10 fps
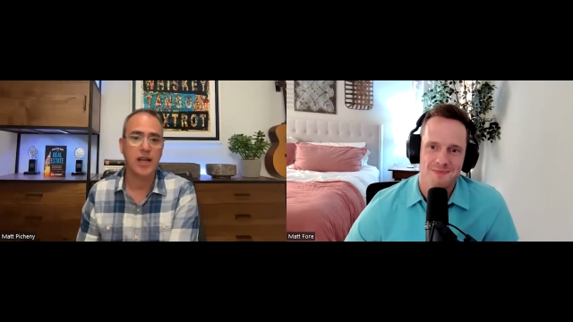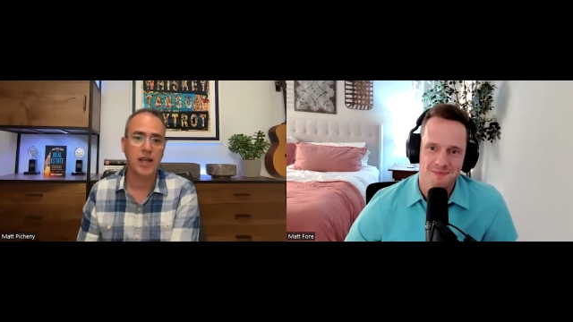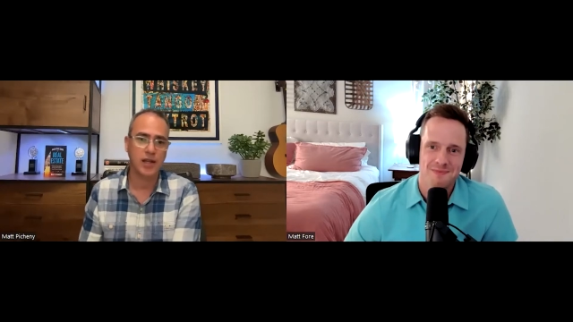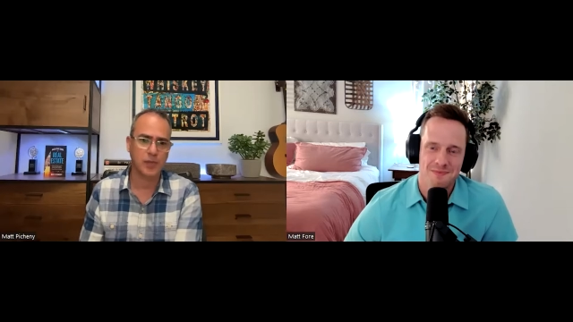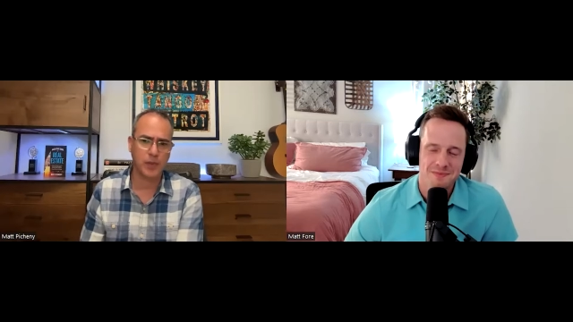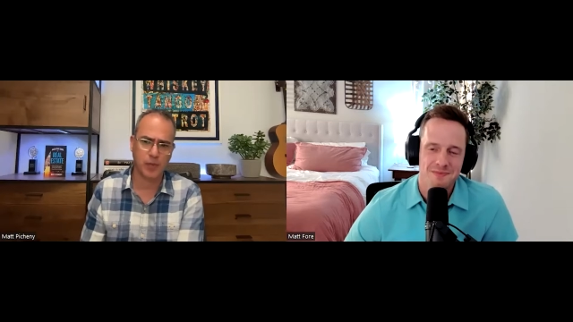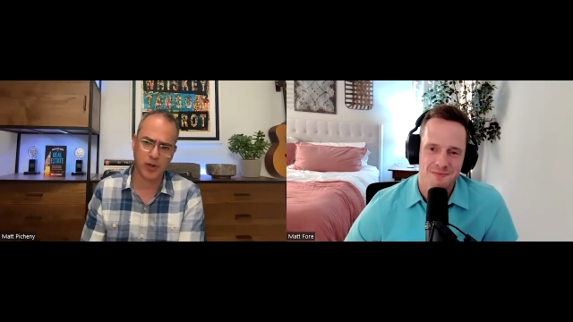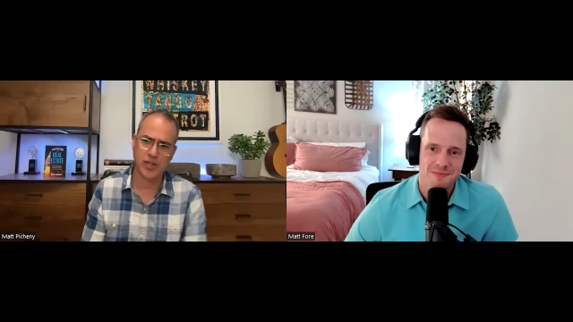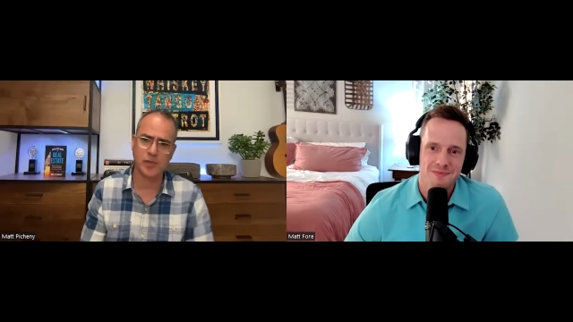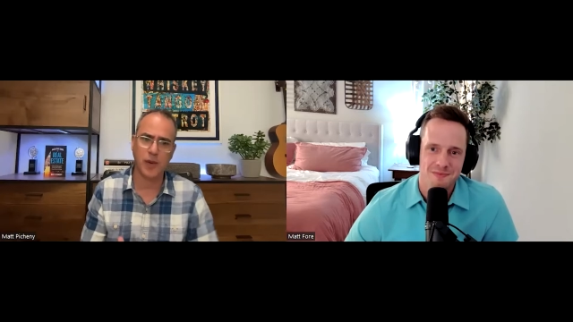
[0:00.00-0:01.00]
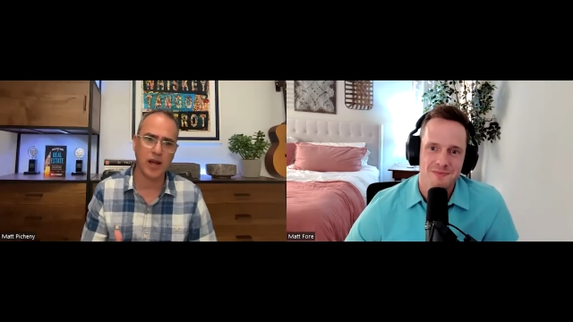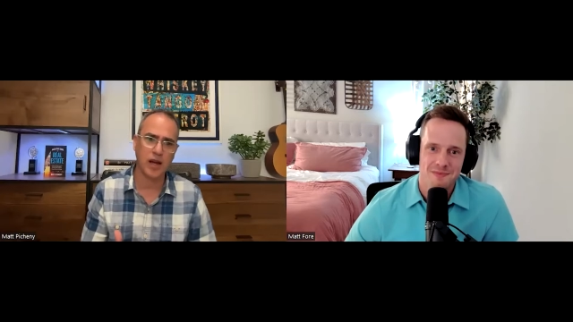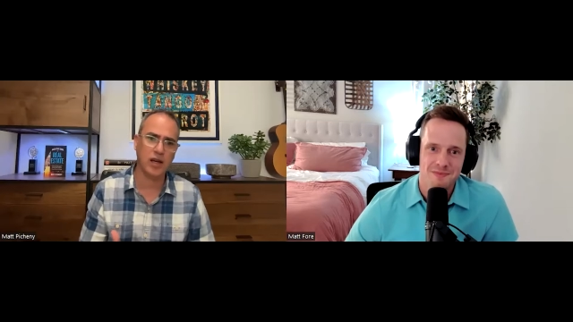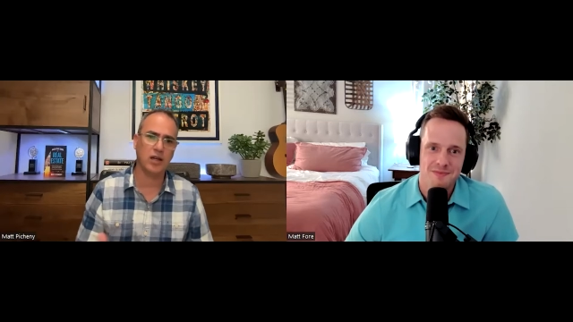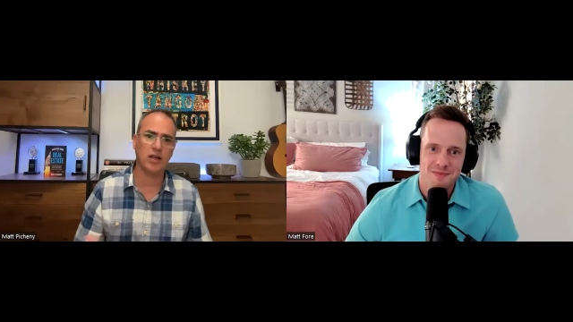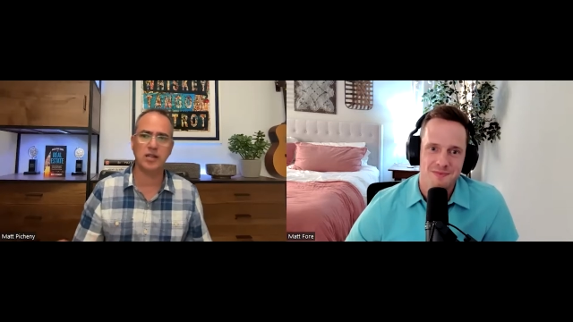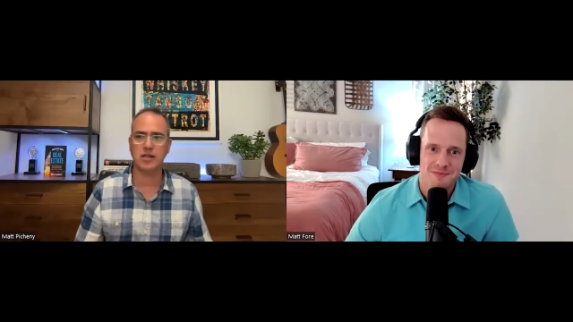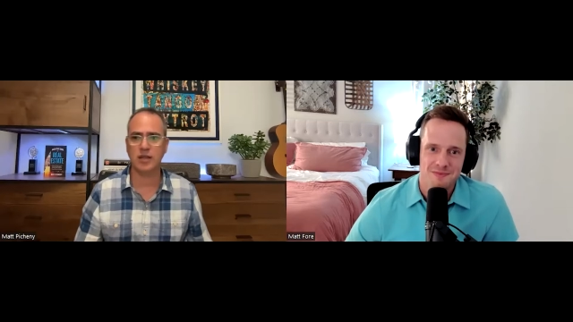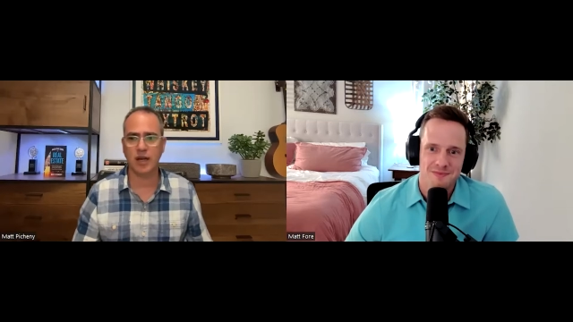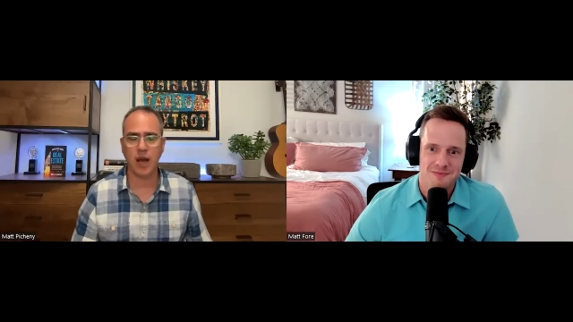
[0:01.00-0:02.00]
Speaker 1: It's been purchased by
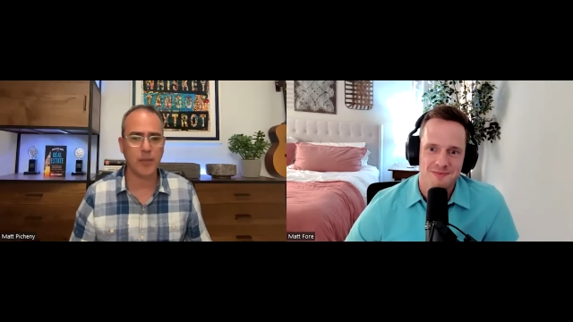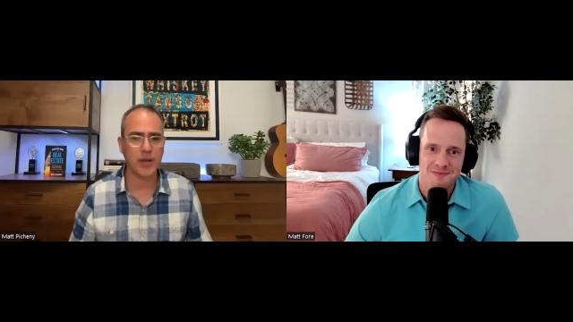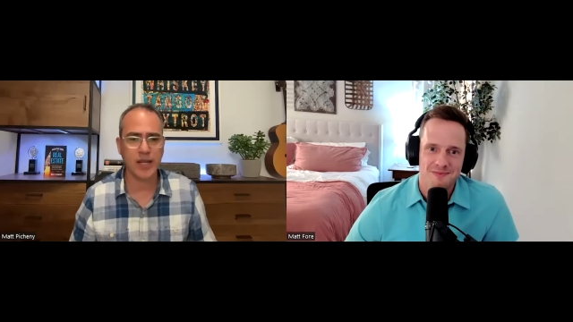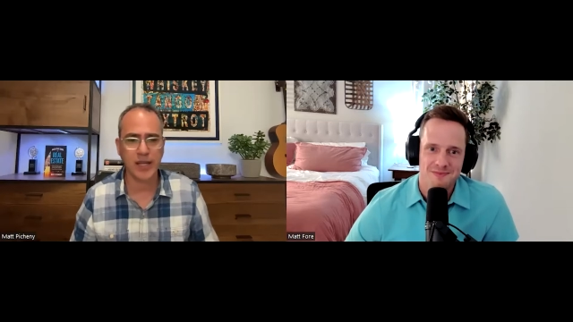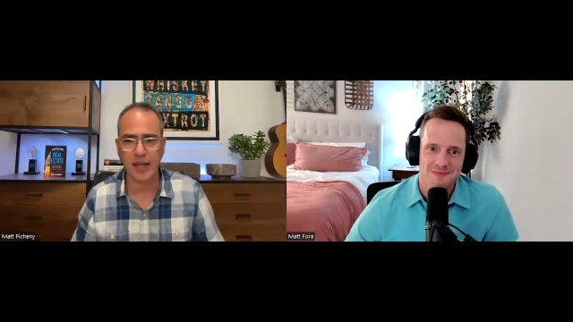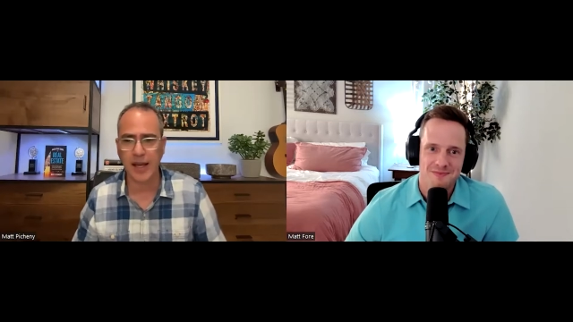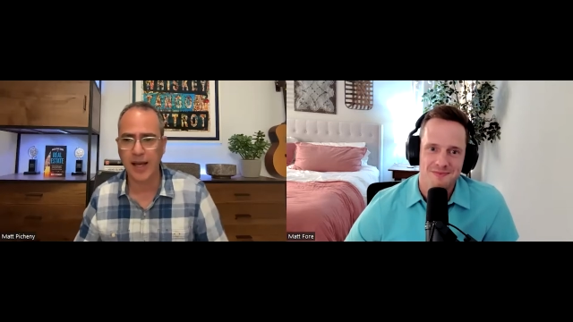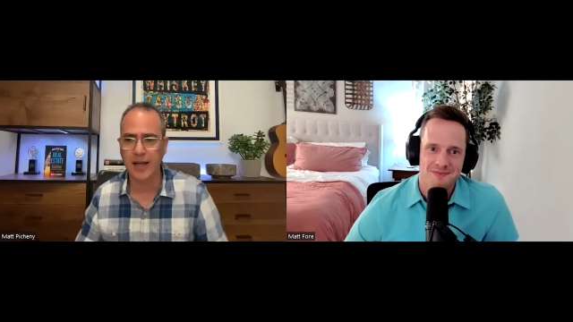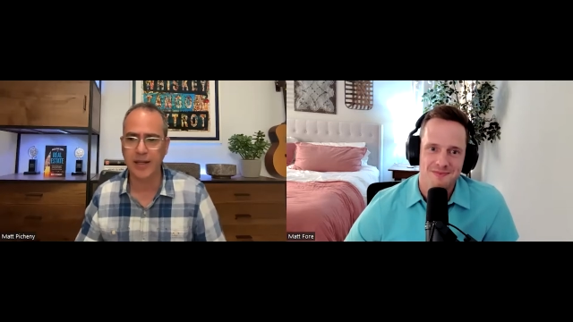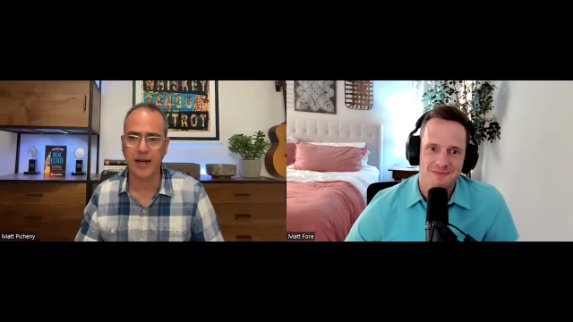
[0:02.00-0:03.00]
a company, and